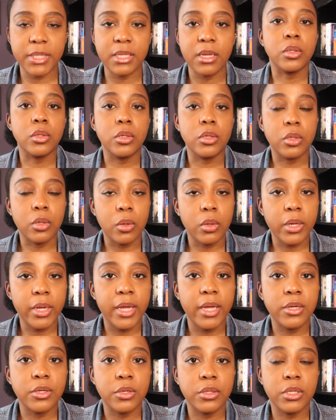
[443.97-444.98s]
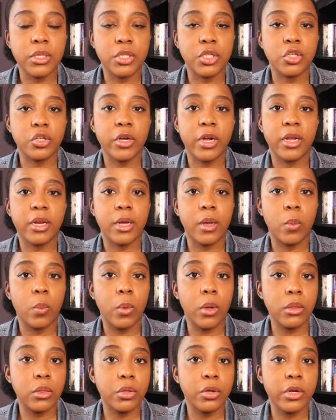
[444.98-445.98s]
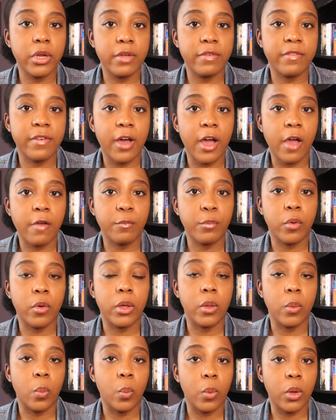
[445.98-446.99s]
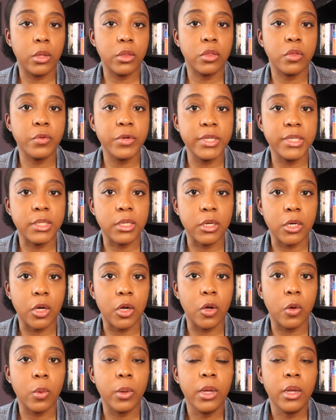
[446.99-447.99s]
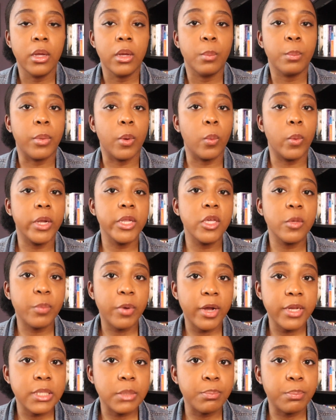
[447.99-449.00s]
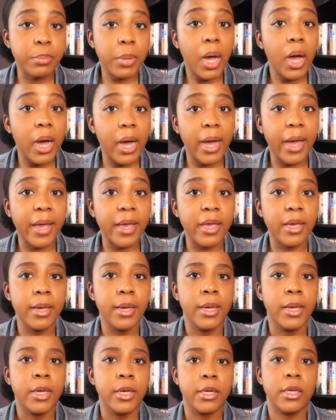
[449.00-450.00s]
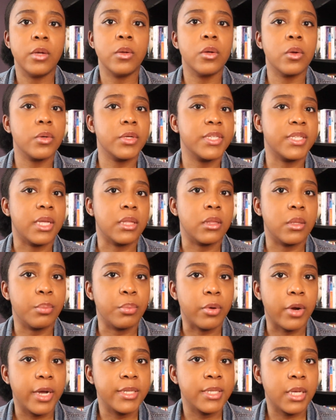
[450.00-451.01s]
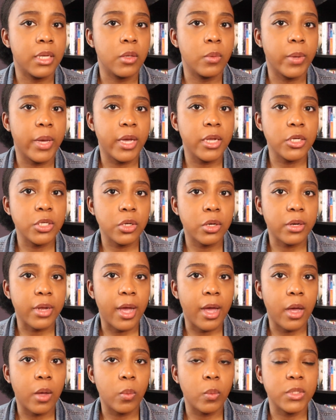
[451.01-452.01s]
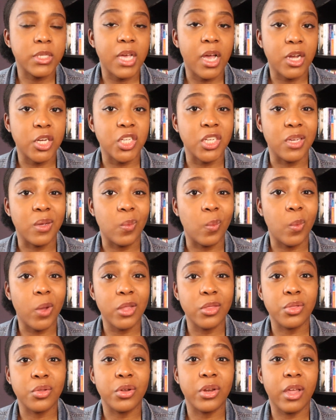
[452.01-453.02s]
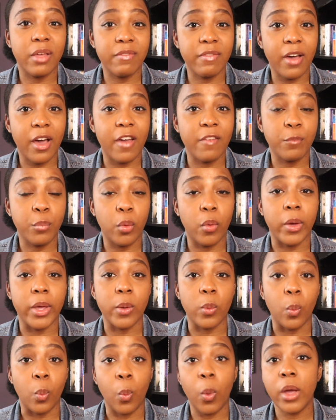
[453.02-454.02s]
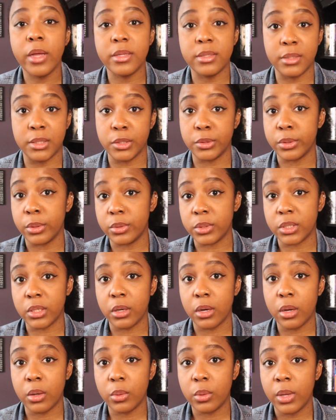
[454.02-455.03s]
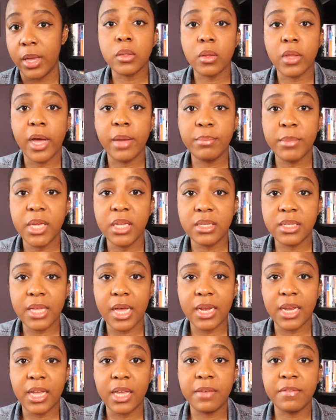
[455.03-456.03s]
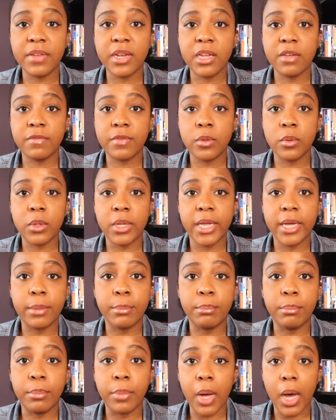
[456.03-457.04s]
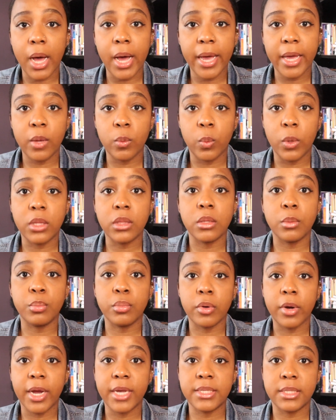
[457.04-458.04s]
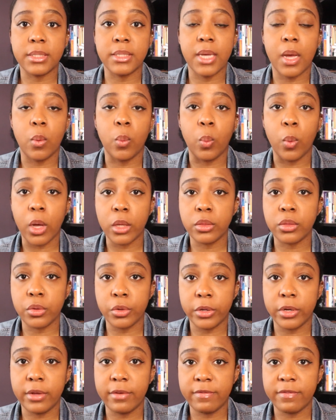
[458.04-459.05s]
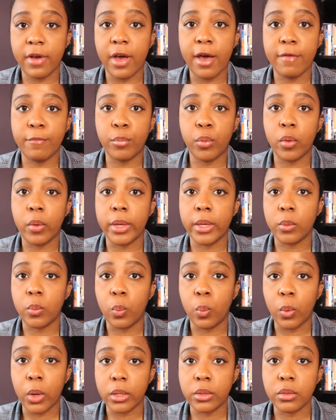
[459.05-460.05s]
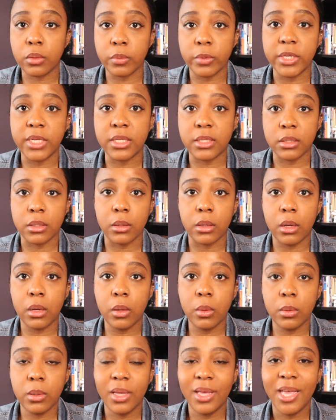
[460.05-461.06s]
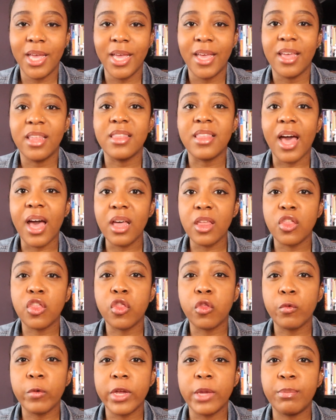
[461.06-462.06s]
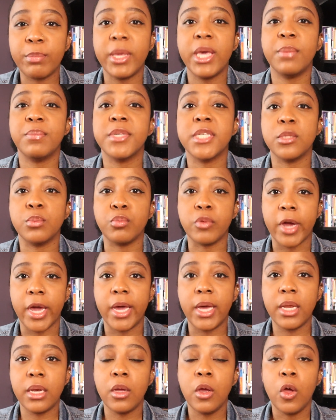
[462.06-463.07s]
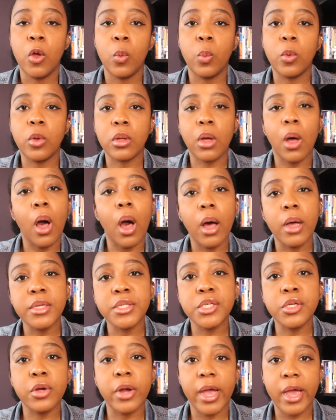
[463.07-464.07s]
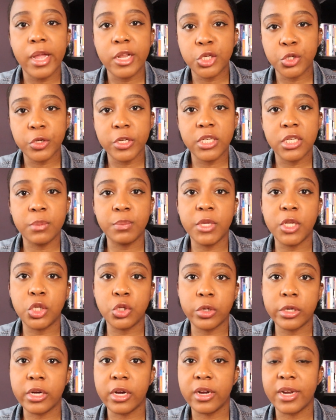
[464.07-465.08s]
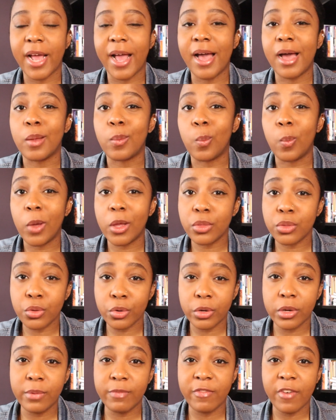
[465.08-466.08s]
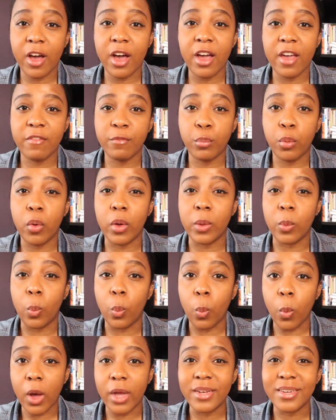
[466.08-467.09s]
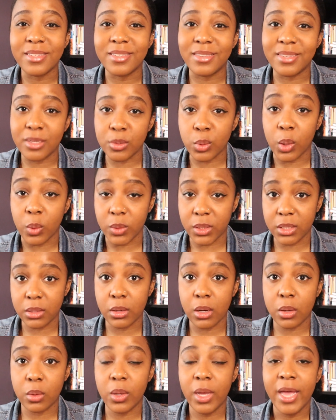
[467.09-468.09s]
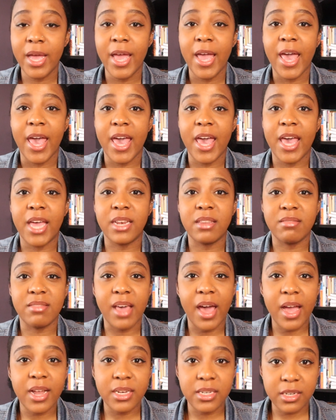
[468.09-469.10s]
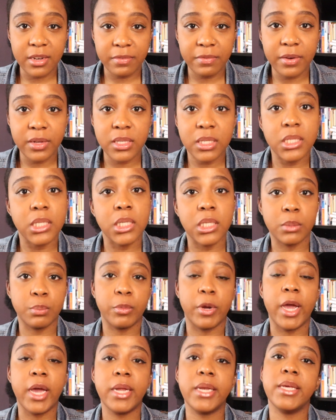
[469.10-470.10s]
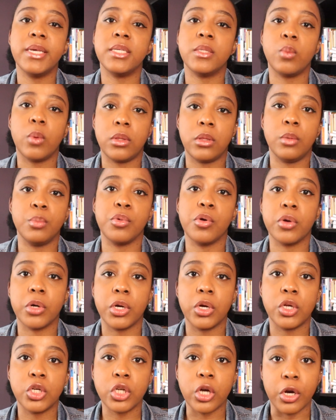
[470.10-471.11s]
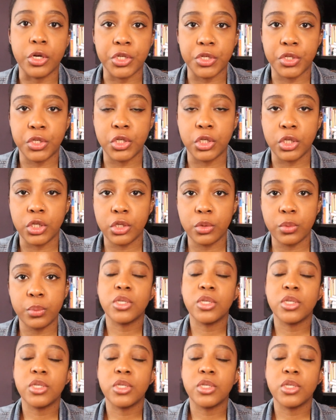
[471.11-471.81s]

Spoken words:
So you go to enter this trade at 135.130, but when you press buy, you notice that the price that you entered at was actually 135.100. So that means that even if you click buy when the price is at 135.130, that 3 pip spread will cause your entry to be triggered at 135.100. And that difference in spread is what the broker charges to you.